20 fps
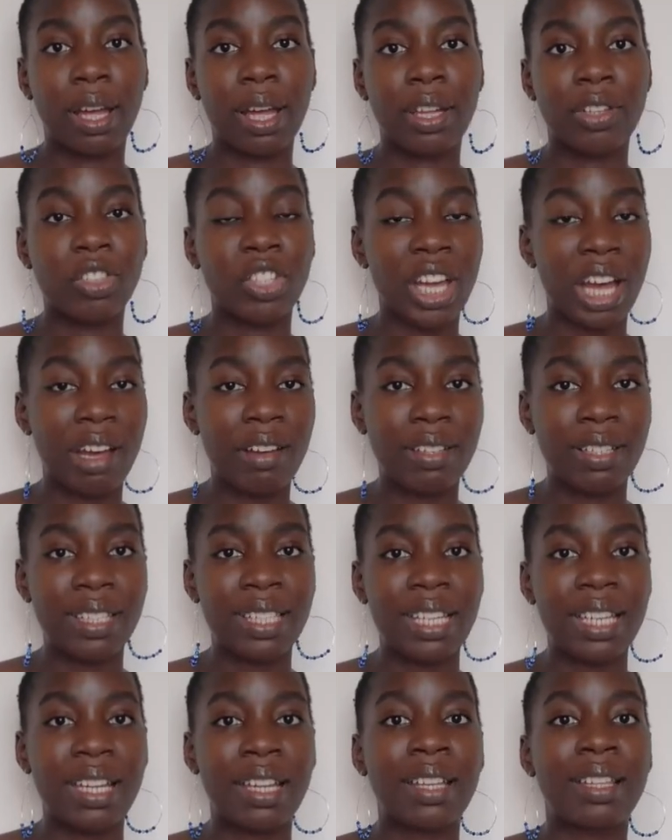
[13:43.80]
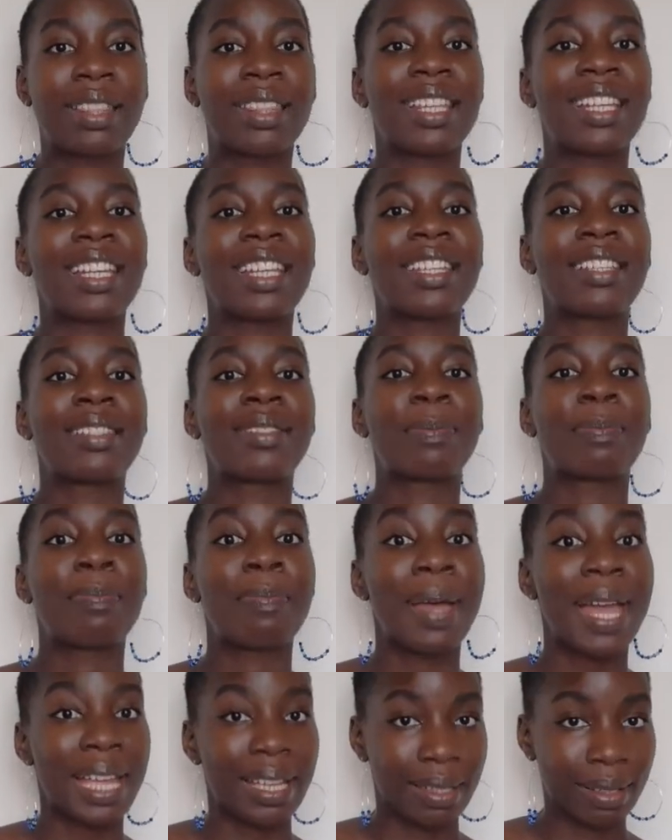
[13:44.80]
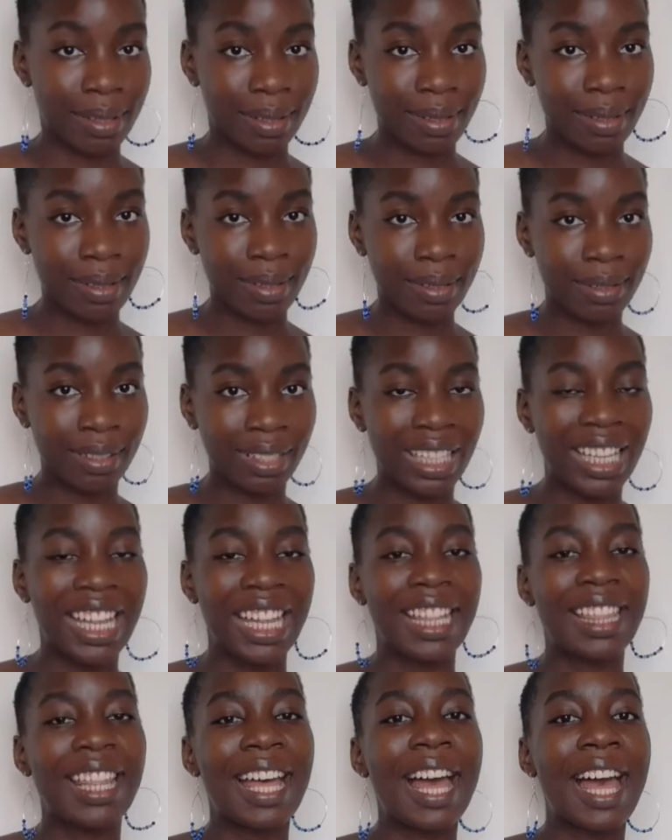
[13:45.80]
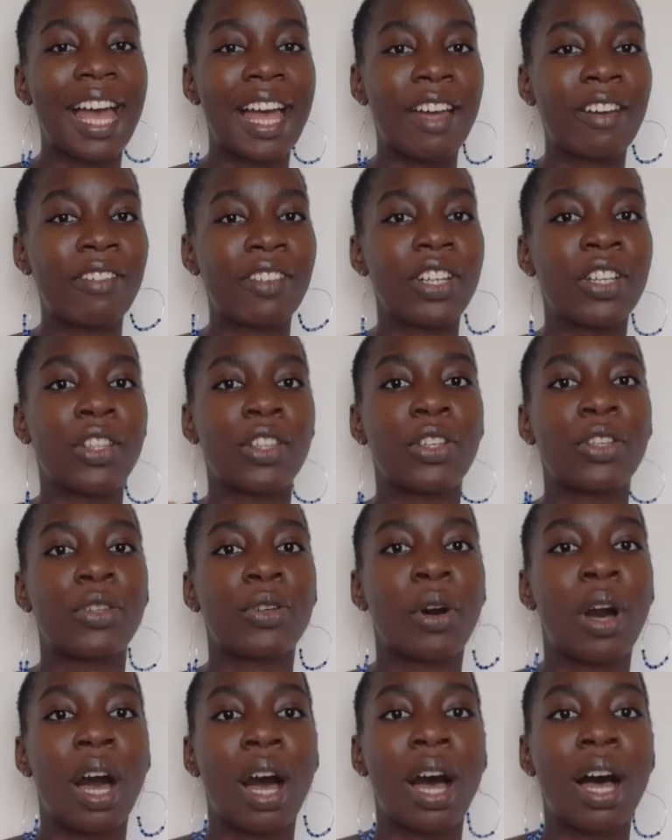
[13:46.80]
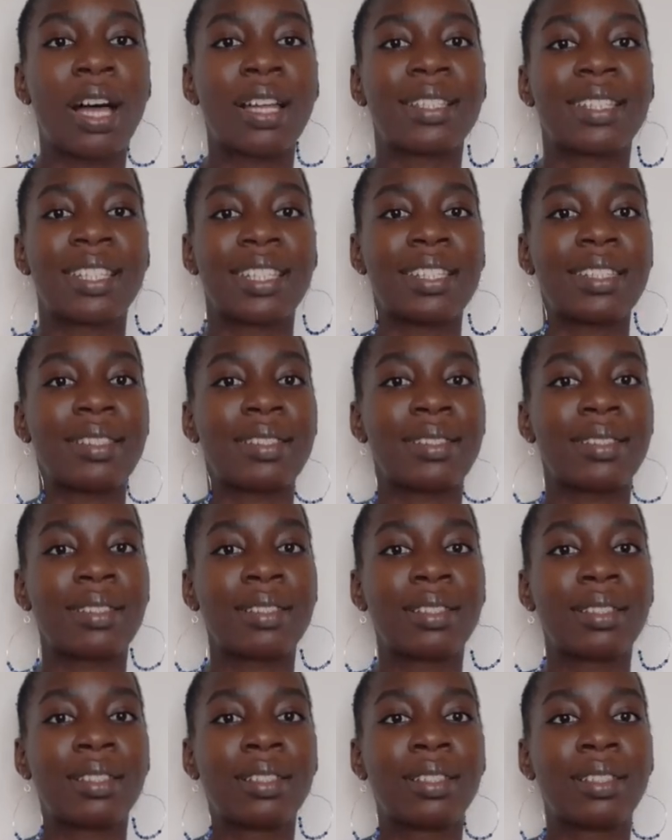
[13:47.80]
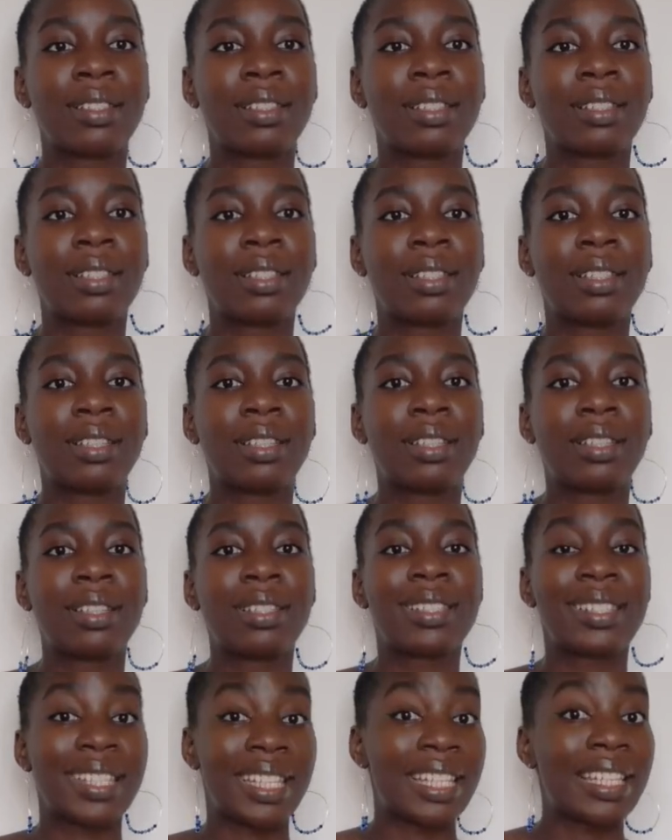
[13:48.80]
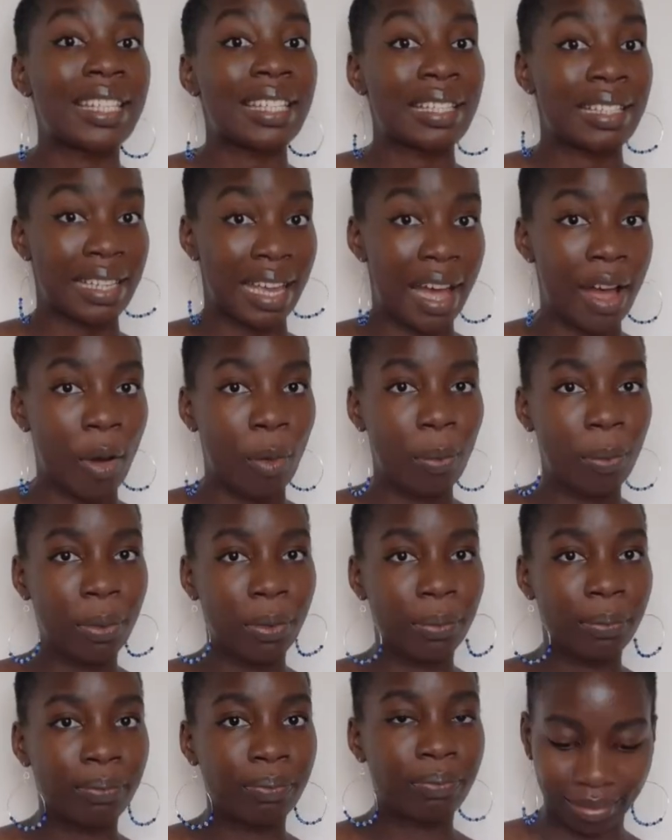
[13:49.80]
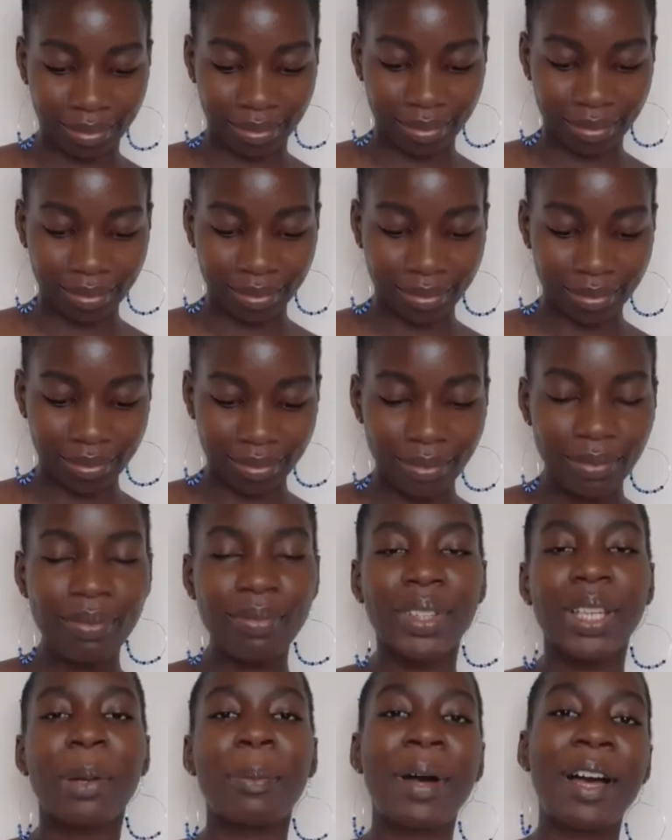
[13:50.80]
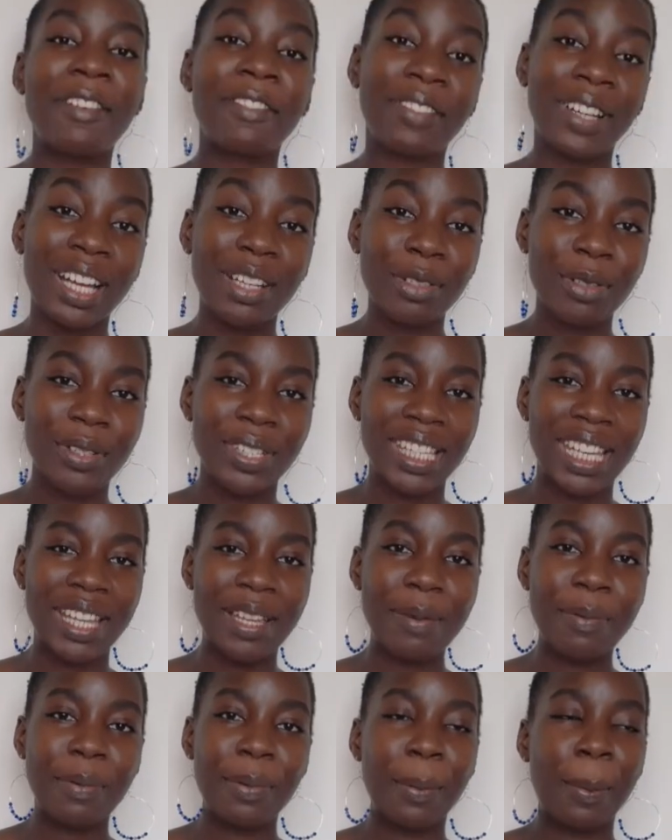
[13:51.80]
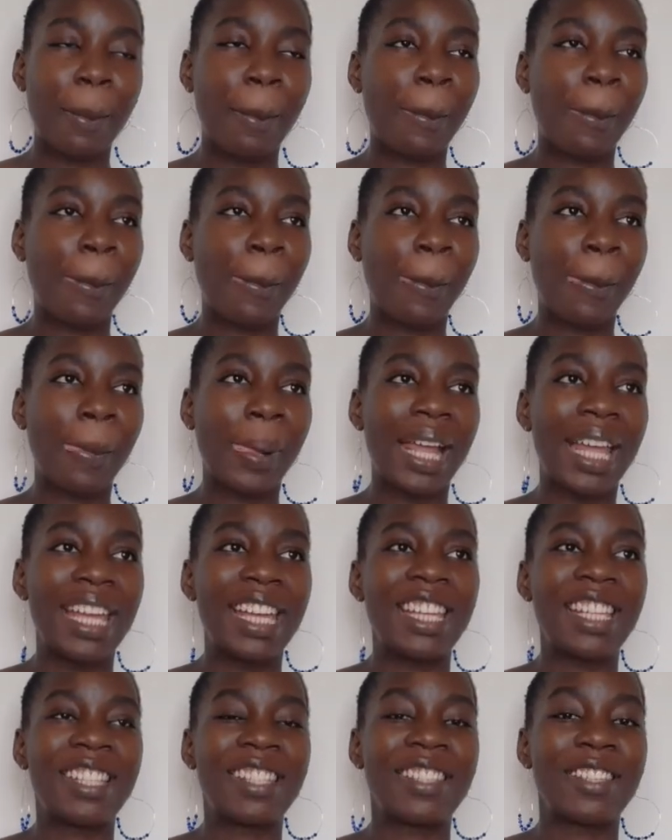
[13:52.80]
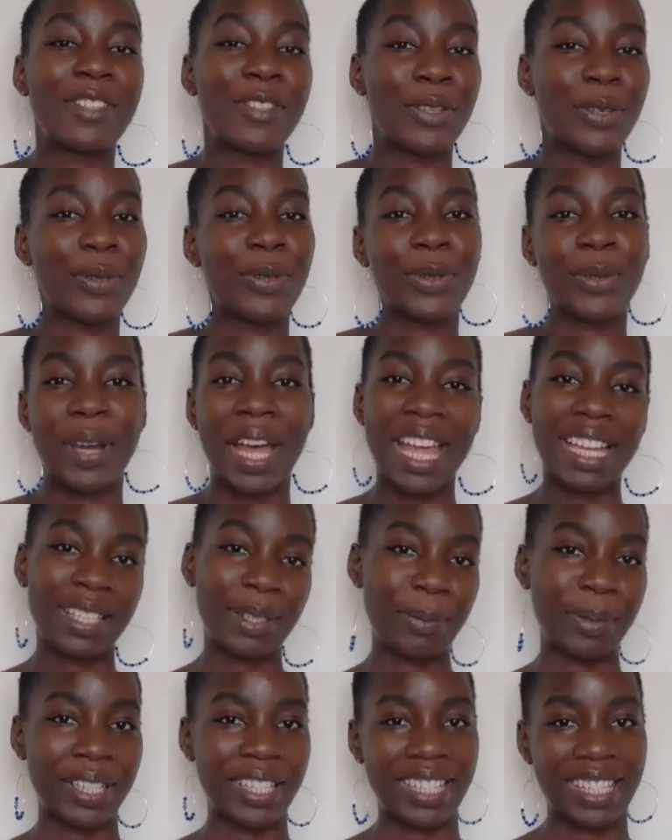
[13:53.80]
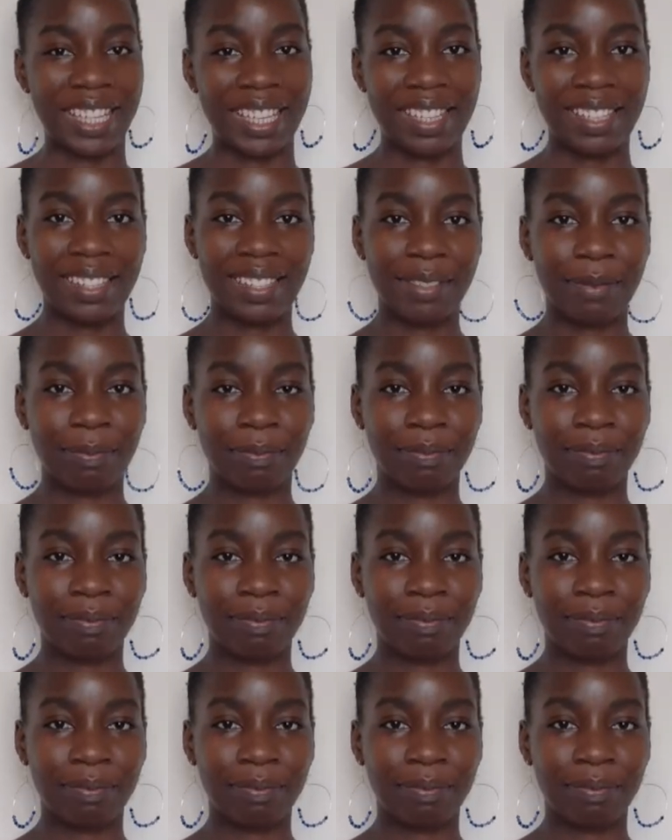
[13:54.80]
a charity that is based in that area that your heart is seeking to help. My final tip is use your expertise.